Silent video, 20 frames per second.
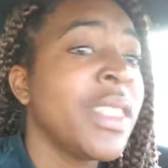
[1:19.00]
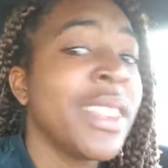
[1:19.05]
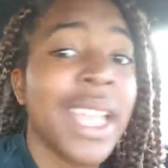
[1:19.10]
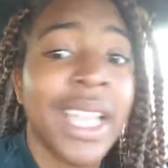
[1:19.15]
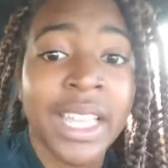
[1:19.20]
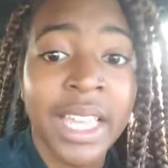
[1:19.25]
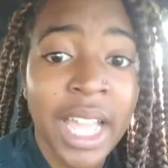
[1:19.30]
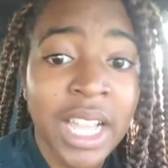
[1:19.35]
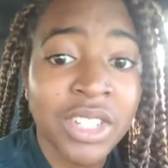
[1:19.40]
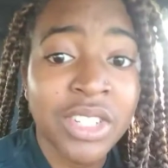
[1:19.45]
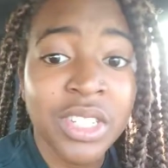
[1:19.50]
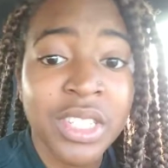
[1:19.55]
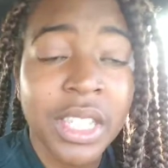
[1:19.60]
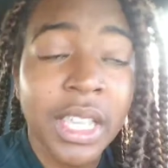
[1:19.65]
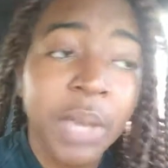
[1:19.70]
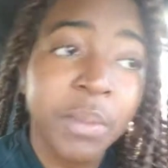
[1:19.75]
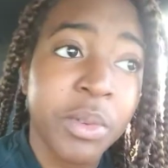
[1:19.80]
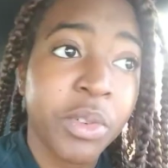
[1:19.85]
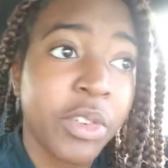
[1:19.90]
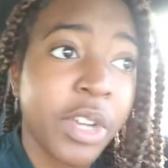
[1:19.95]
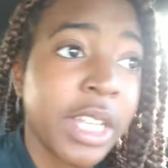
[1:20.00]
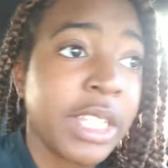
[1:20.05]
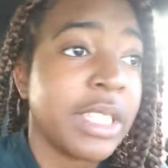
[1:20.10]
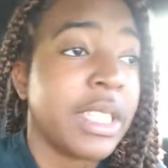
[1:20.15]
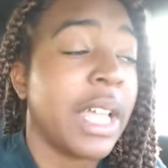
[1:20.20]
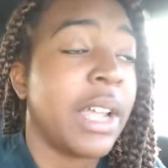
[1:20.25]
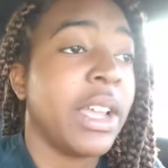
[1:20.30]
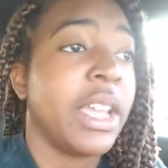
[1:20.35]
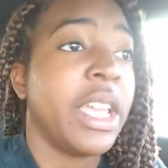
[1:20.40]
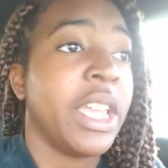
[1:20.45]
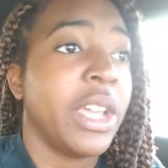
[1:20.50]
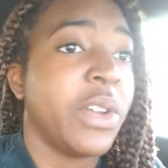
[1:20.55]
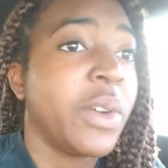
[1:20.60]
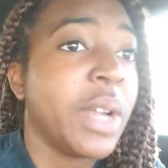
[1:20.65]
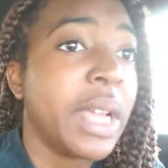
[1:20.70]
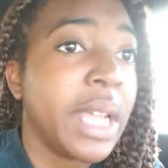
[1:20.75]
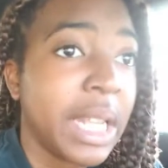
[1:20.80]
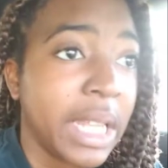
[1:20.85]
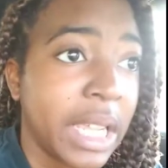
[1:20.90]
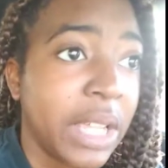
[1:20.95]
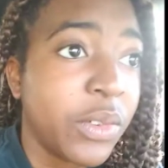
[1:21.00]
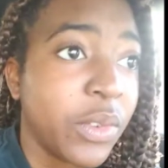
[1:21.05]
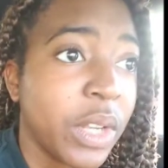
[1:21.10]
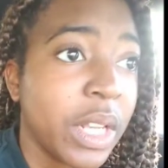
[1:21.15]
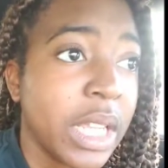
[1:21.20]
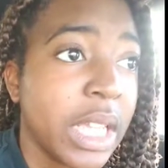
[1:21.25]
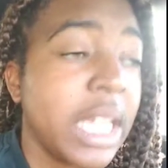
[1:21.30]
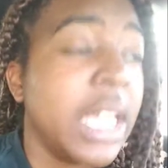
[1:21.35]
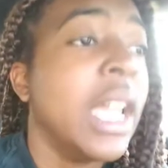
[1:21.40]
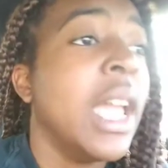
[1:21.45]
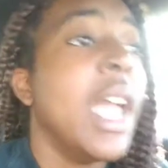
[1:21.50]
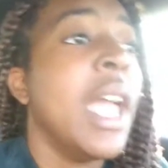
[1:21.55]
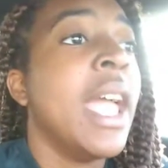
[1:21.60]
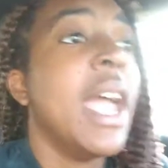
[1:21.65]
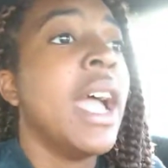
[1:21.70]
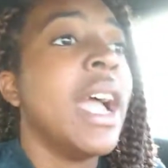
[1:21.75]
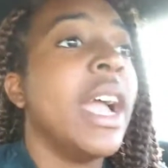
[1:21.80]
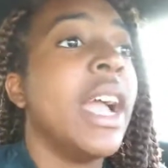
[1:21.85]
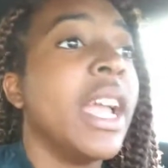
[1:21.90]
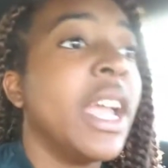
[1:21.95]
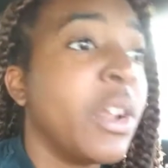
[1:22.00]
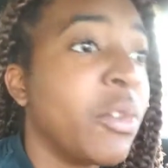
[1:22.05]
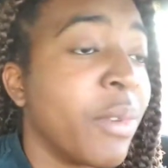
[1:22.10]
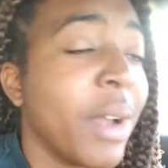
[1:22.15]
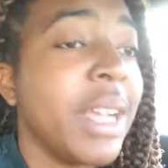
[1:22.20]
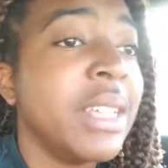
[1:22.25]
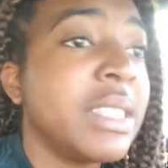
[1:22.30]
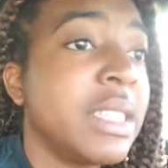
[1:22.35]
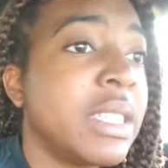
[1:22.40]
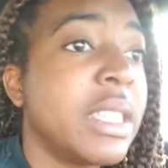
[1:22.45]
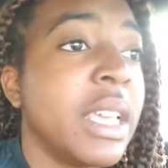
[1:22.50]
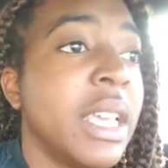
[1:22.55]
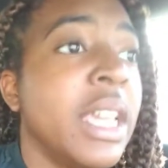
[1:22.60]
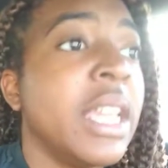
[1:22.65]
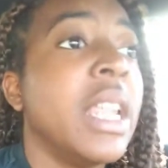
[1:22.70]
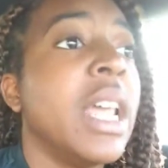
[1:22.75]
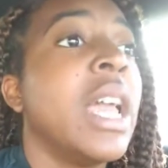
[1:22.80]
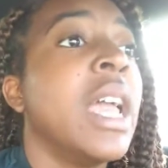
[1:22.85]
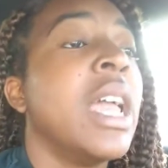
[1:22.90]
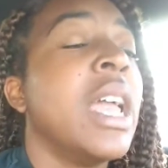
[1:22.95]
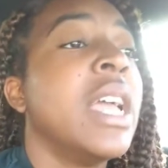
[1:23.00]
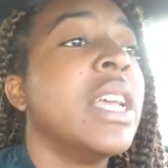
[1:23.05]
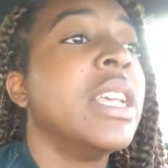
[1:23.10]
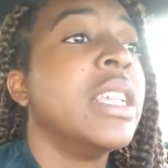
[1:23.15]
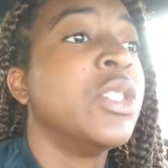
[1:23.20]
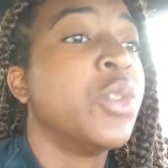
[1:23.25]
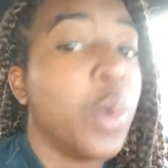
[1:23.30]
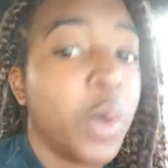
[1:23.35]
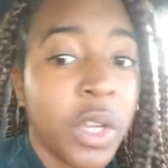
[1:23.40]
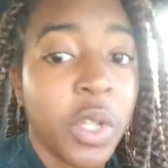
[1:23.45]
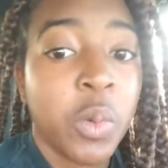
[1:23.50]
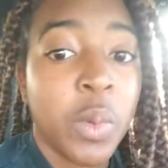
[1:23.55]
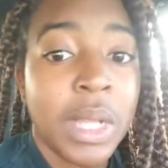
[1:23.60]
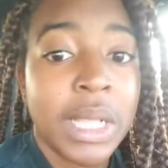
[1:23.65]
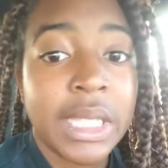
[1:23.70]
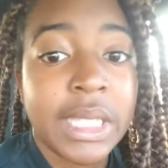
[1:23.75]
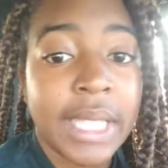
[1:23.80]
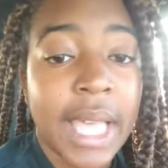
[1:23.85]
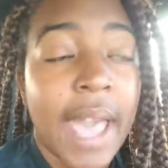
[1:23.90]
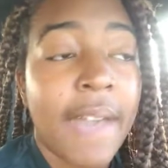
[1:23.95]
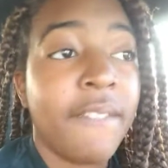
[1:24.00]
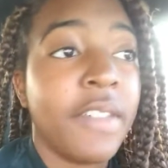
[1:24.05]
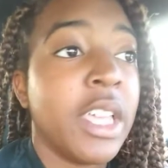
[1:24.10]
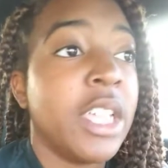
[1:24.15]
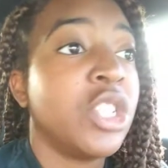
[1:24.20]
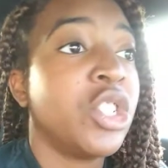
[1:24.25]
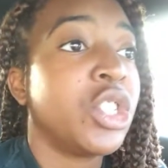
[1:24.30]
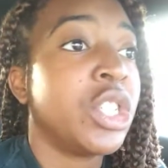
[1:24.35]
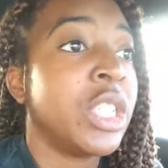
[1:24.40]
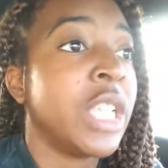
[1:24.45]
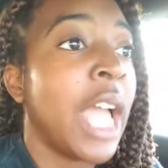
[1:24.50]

that catches the immigrants that are here illegally arrested 21 Savage.